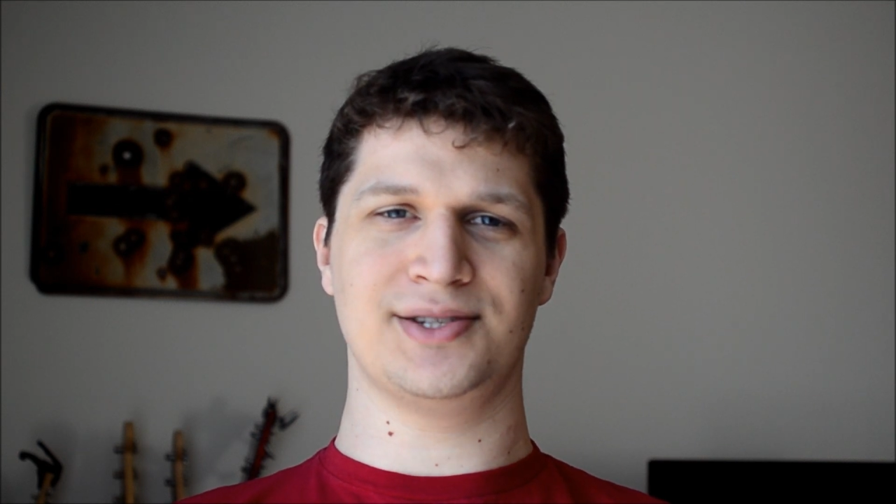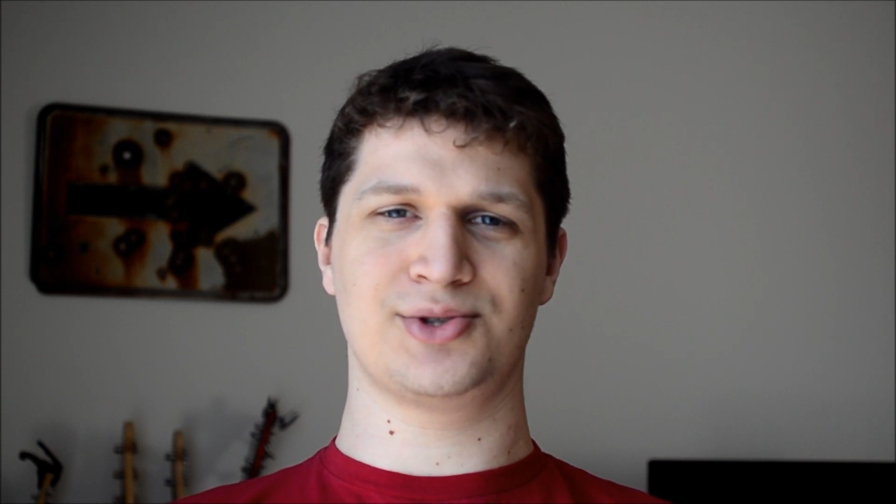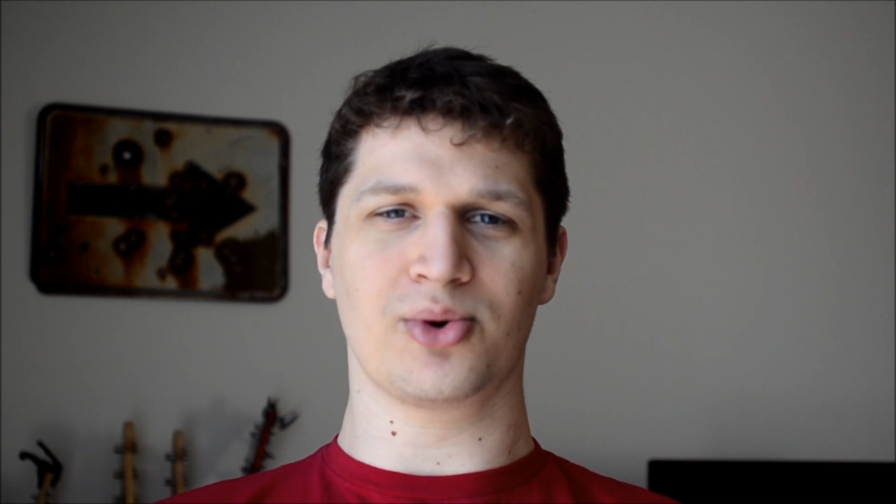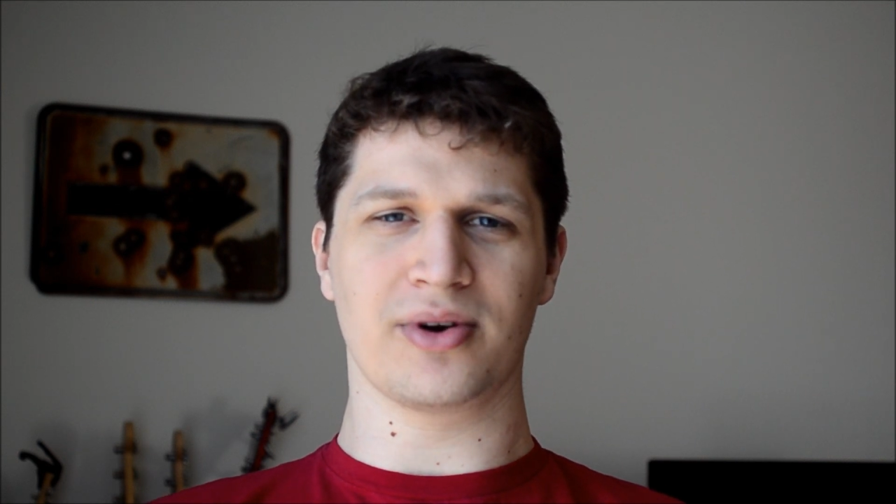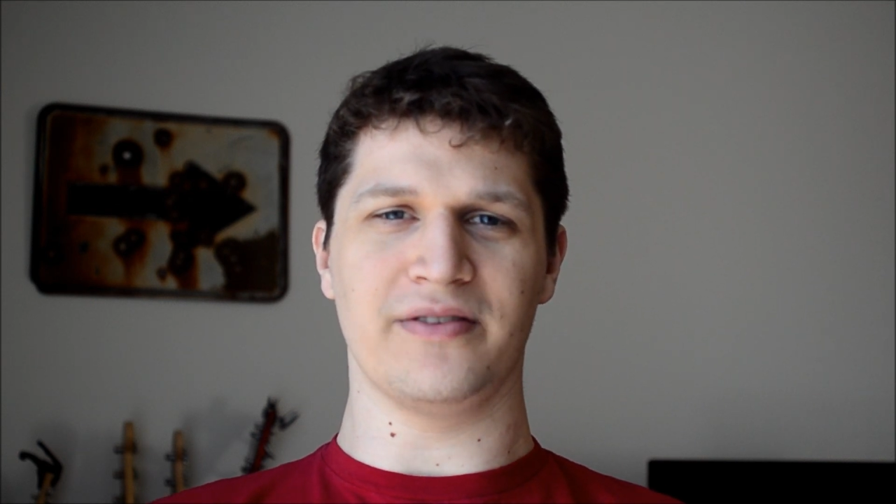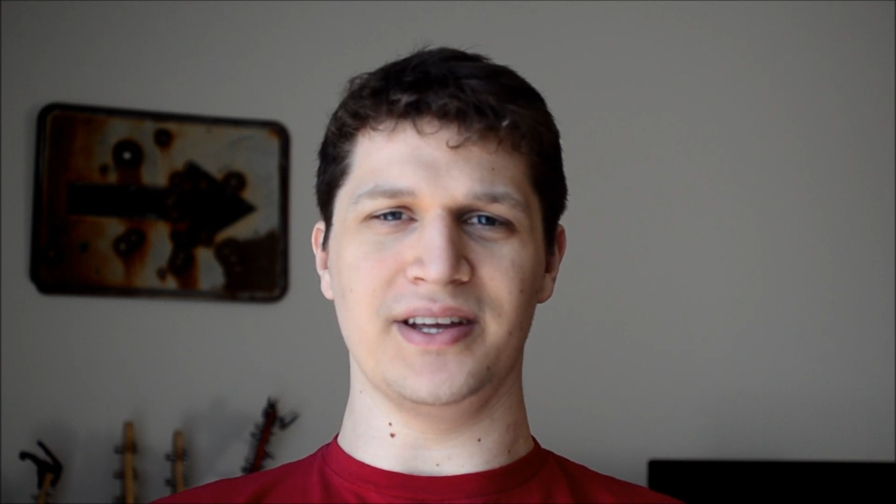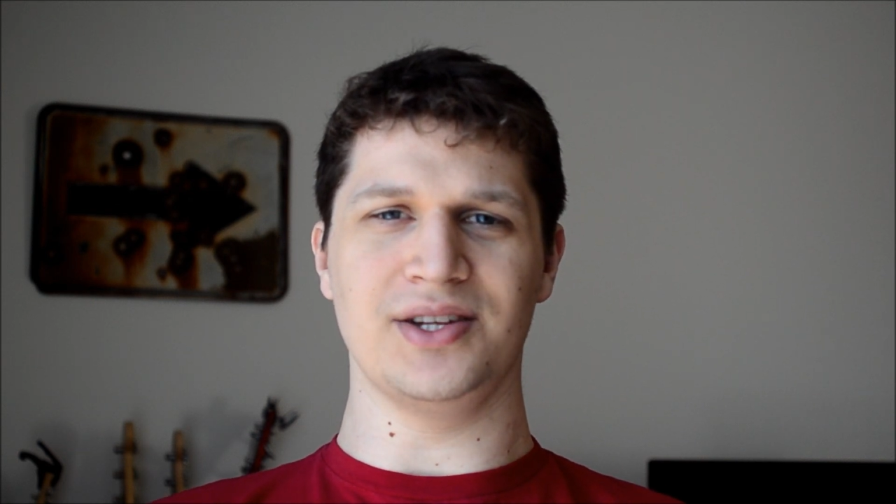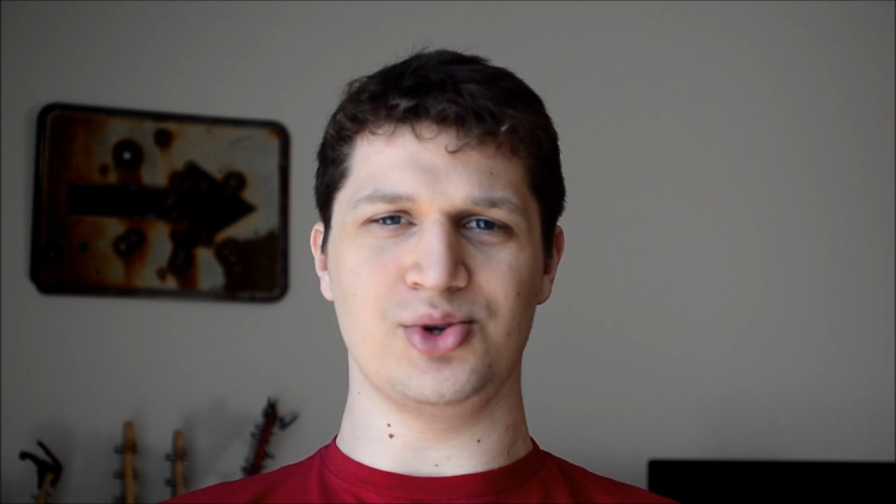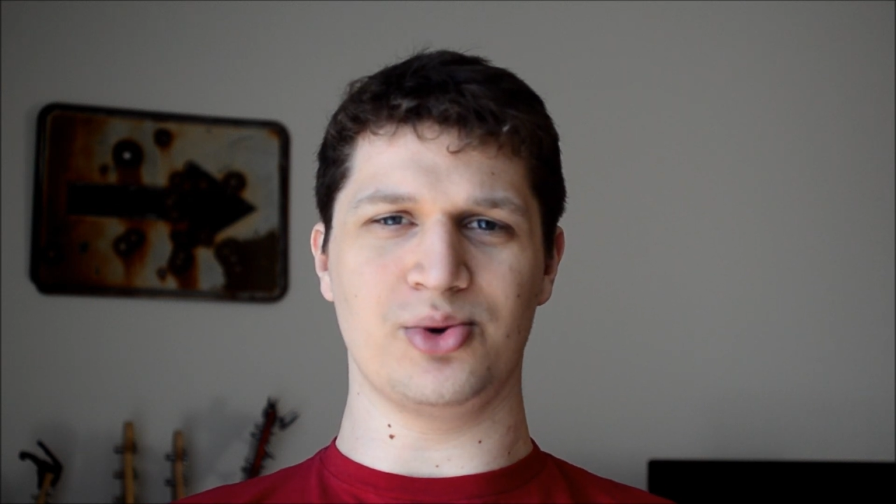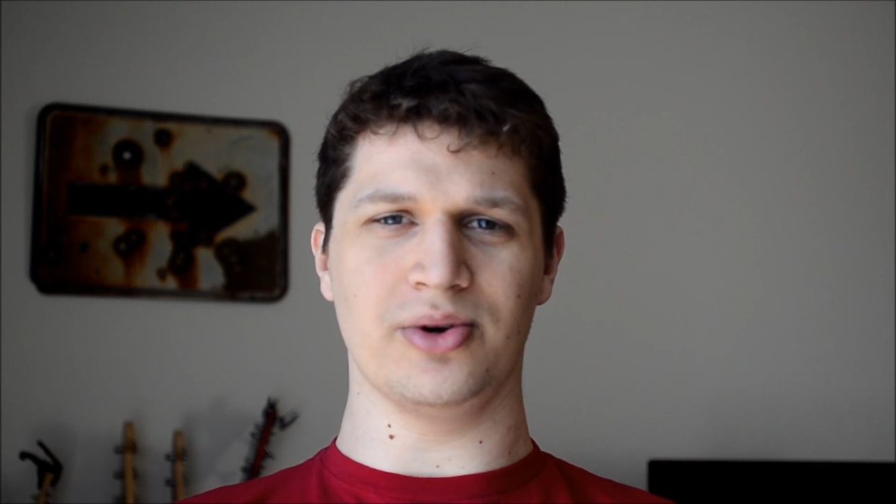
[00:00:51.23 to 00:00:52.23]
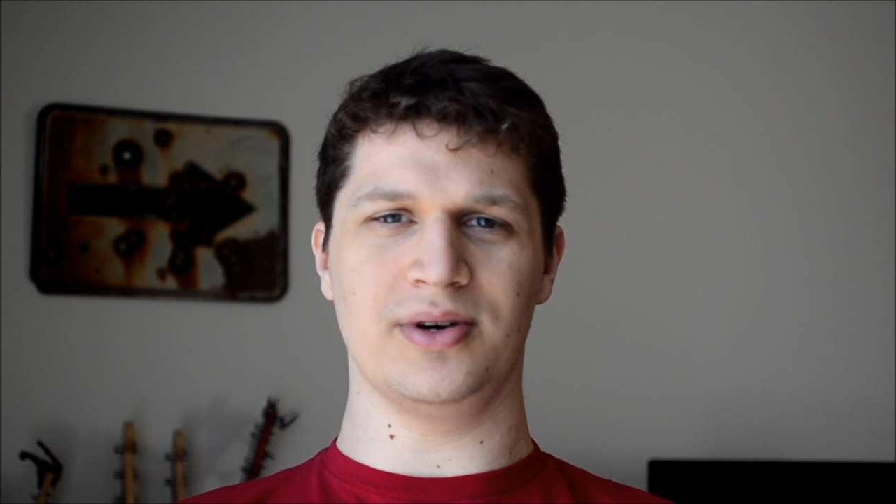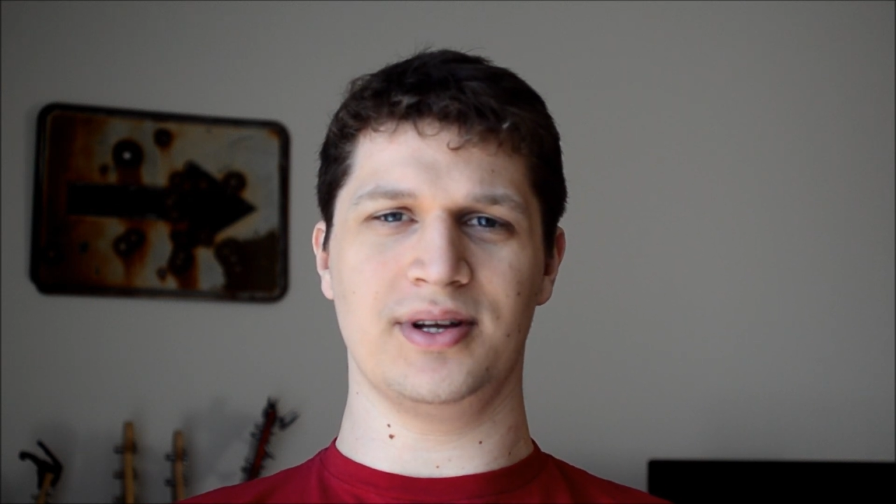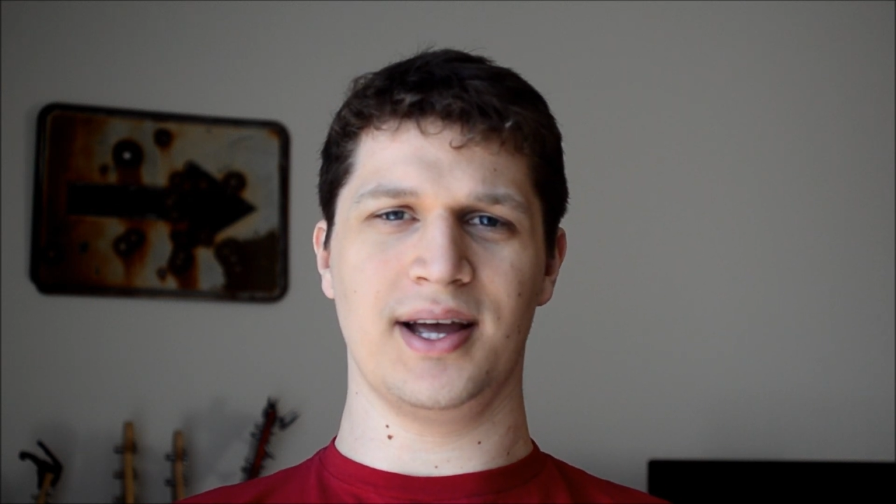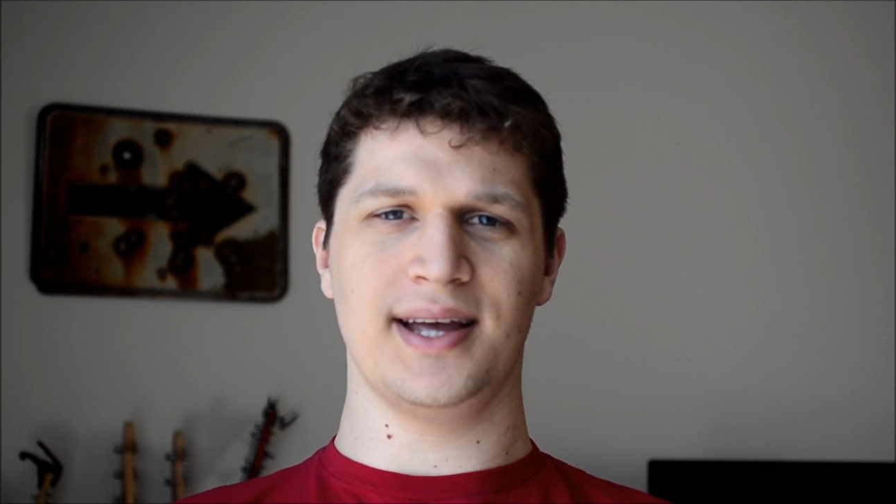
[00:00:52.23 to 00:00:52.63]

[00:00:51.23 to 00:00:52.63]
sort of endured